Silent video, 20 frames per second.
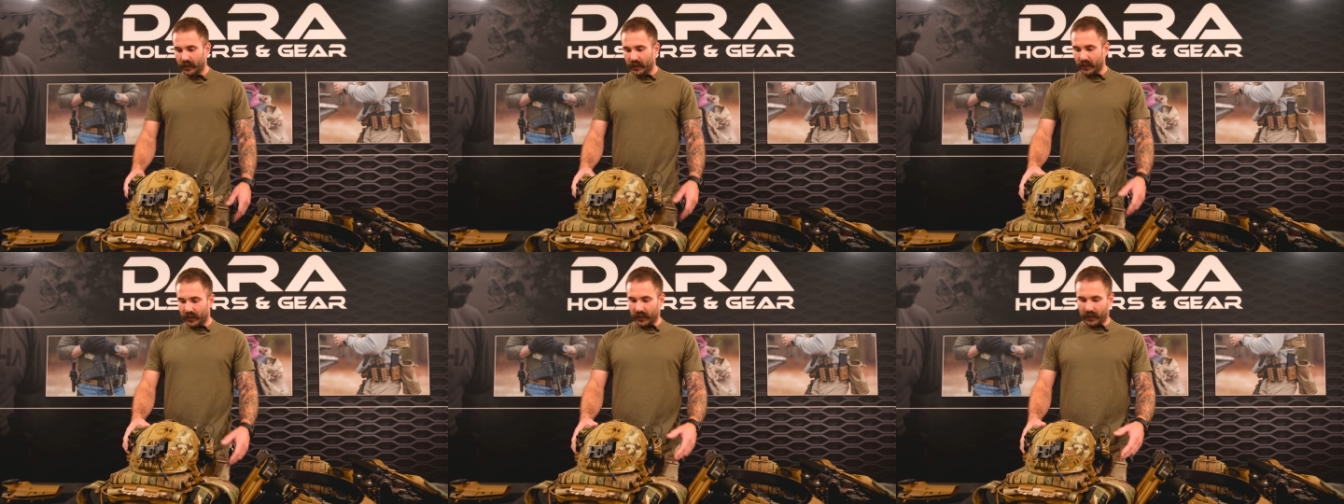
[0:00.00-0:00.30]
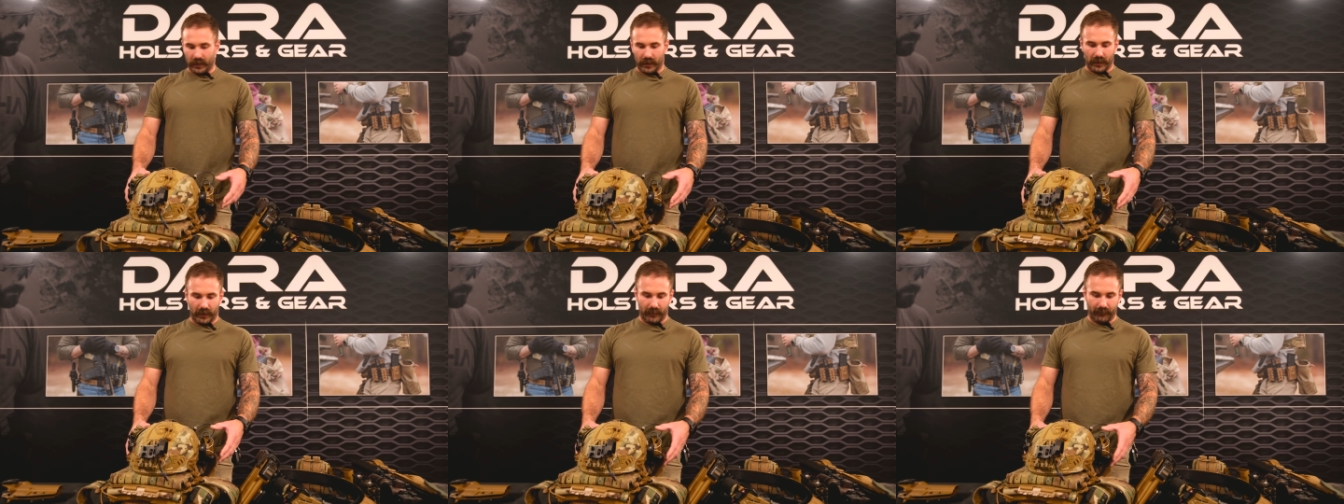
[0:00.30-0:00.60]

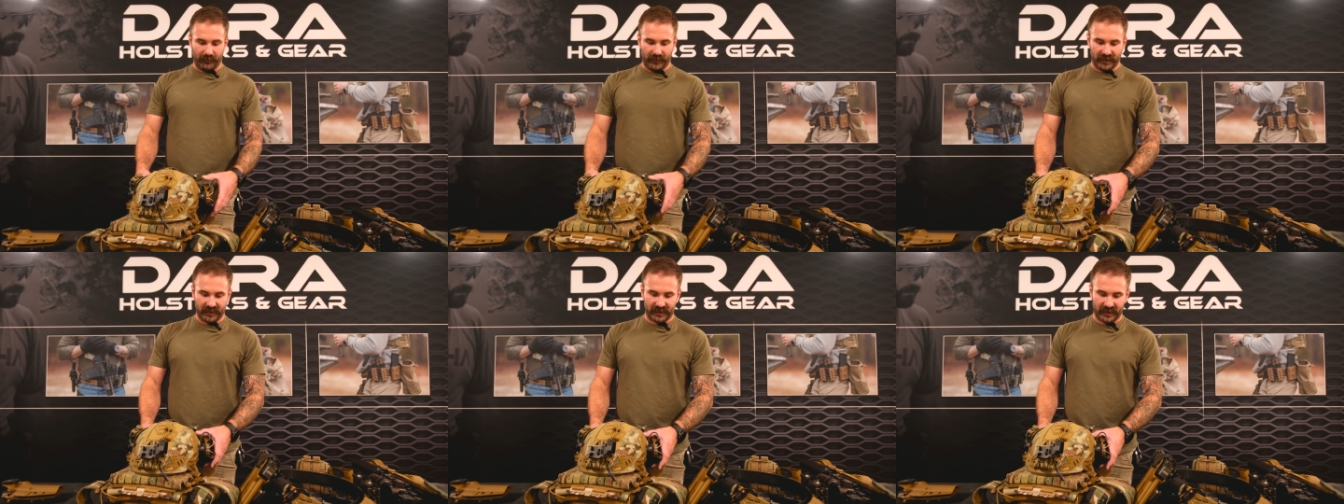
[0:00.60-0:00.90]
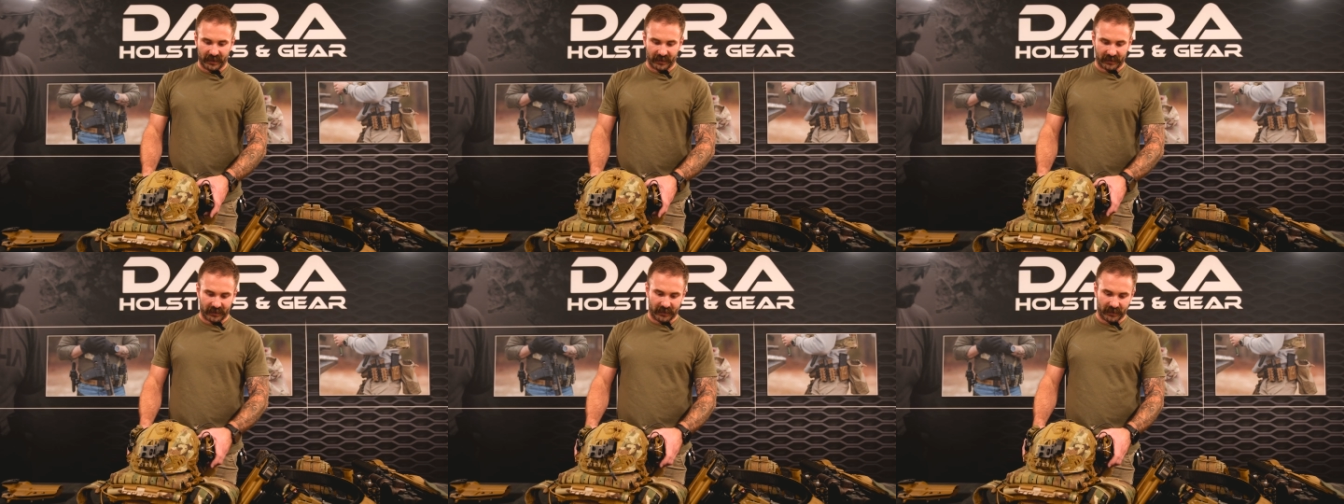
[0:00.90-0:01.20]
The
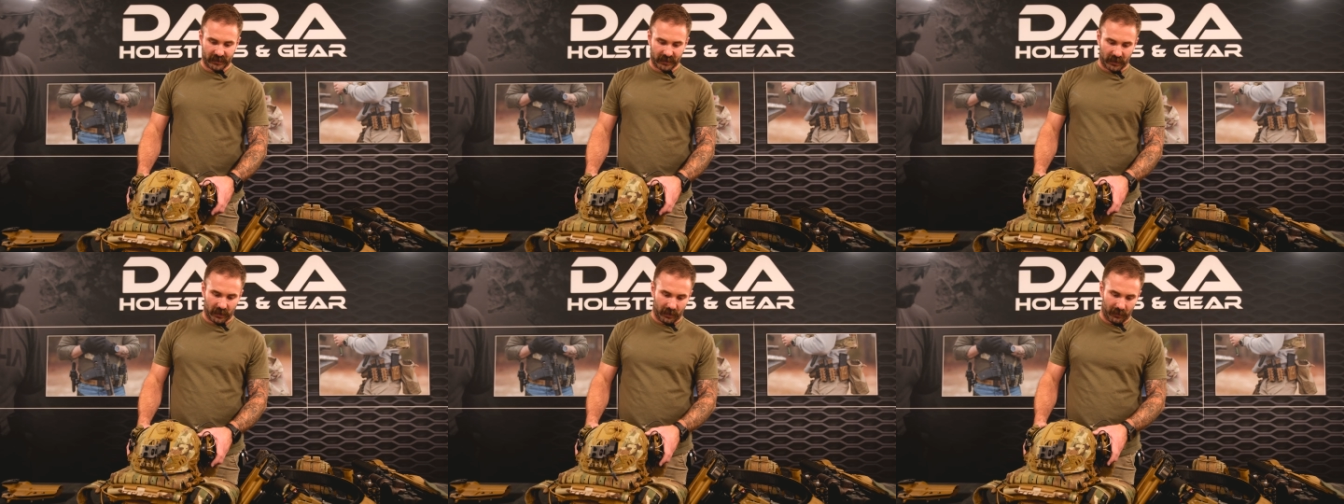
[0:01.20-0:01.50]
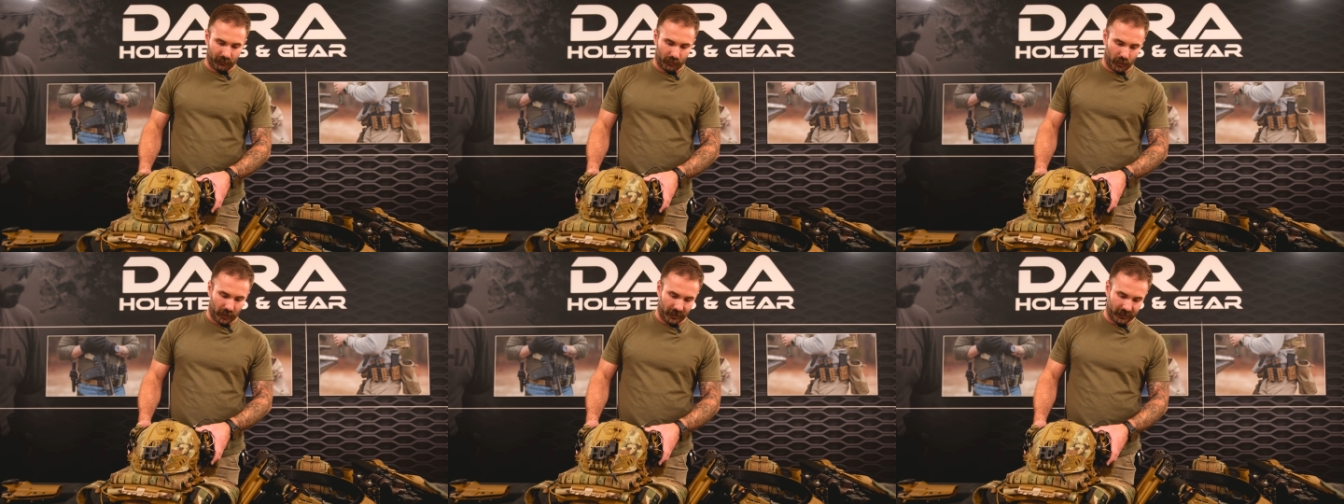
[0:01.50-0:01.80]
6s
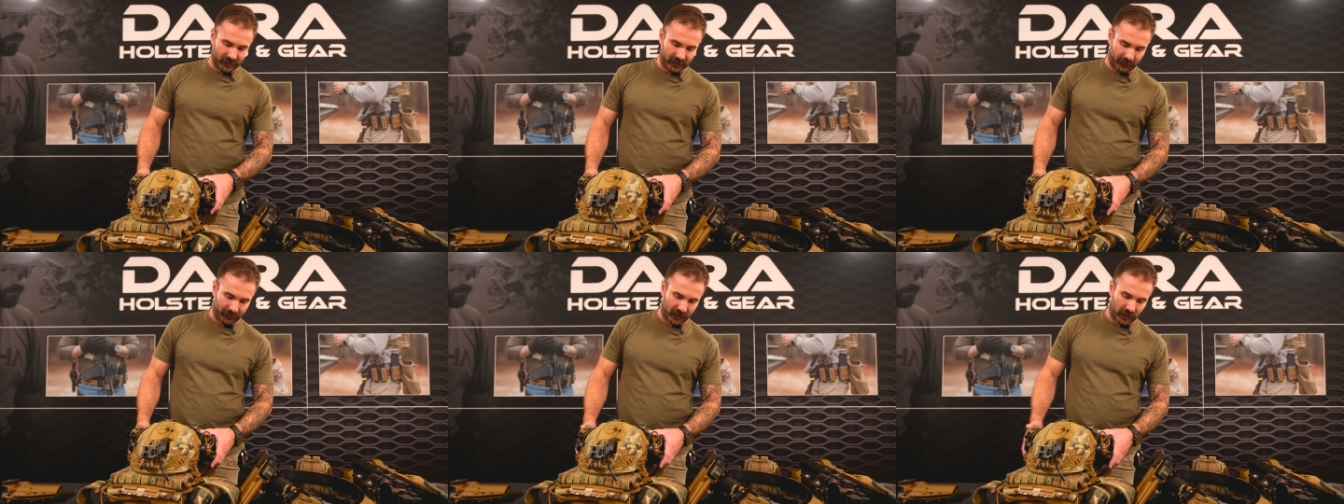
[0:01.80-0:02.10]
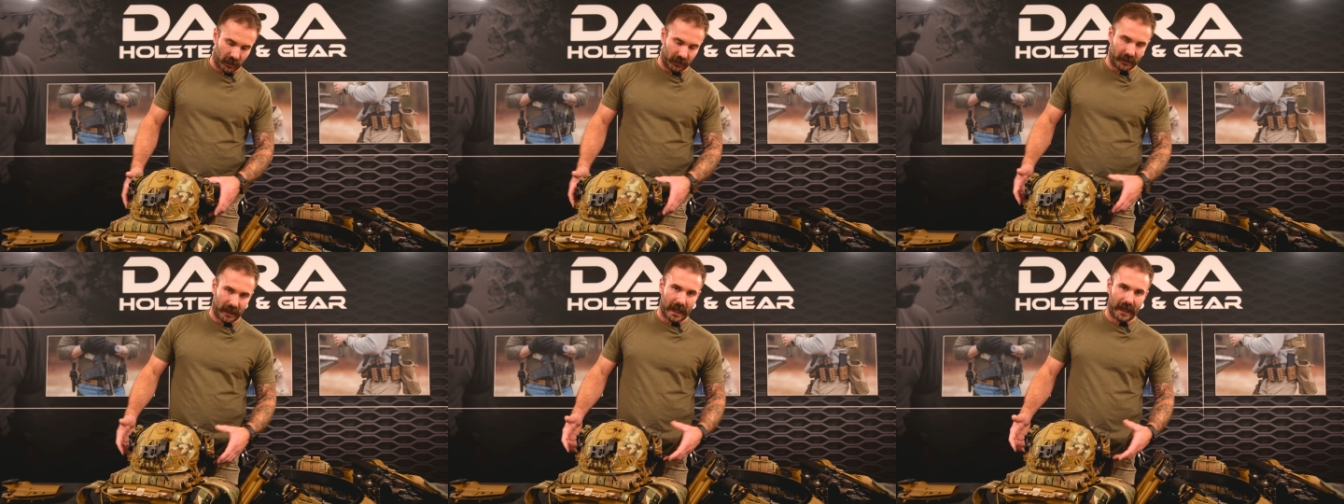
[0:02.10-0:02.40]
come with something
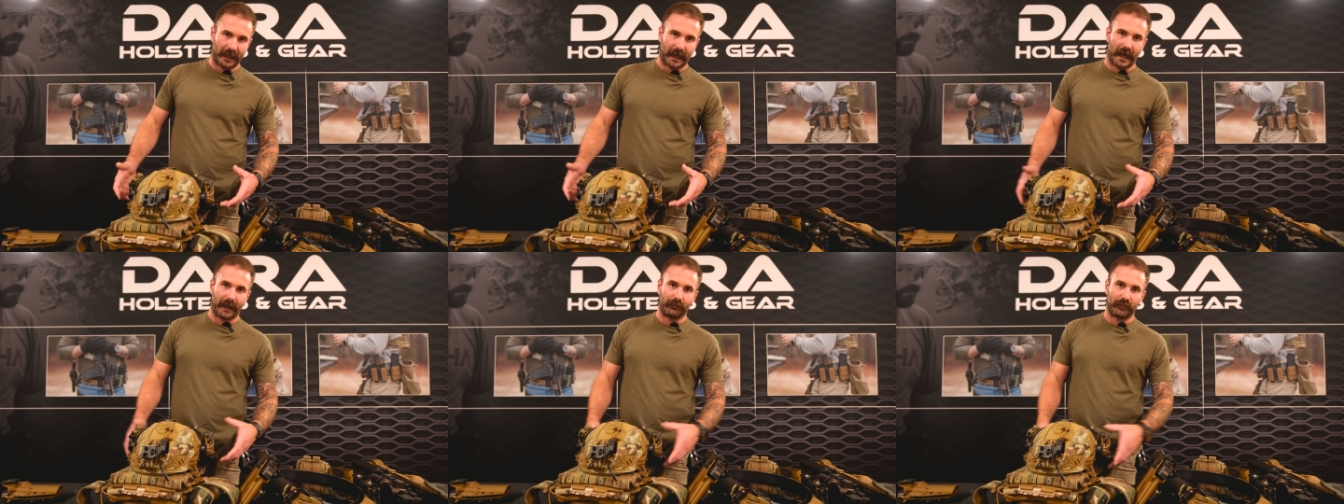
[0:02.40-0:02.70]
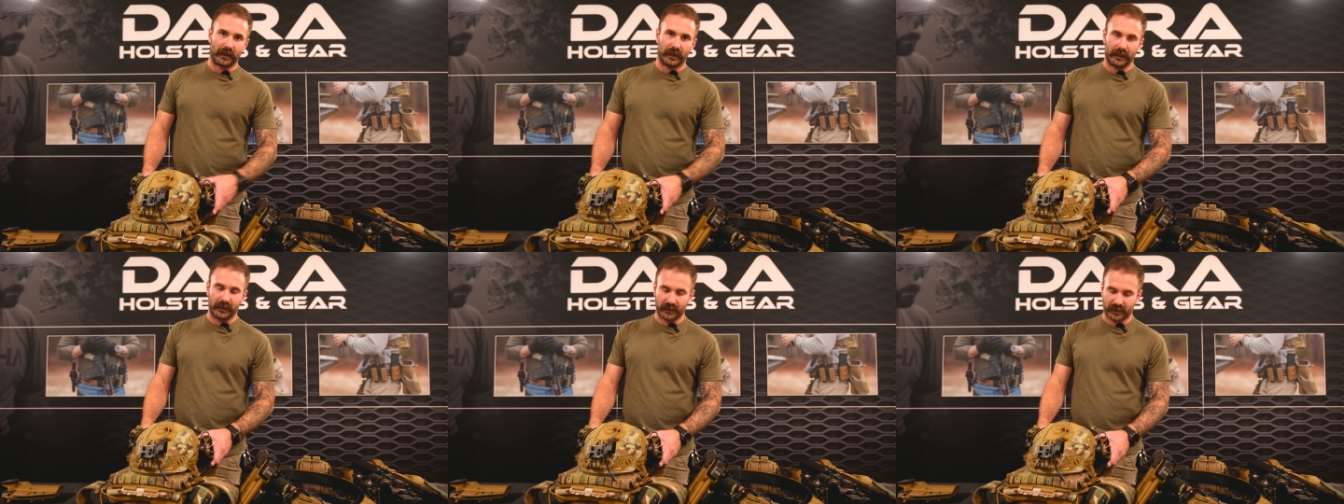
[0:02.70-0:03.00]
called
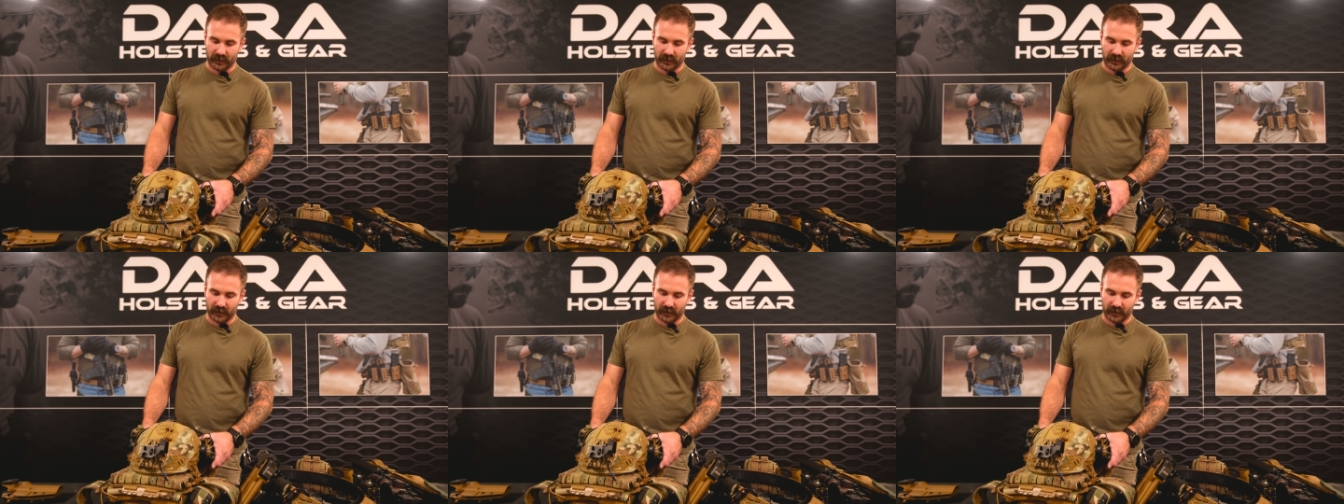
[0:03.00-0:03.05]
NIB,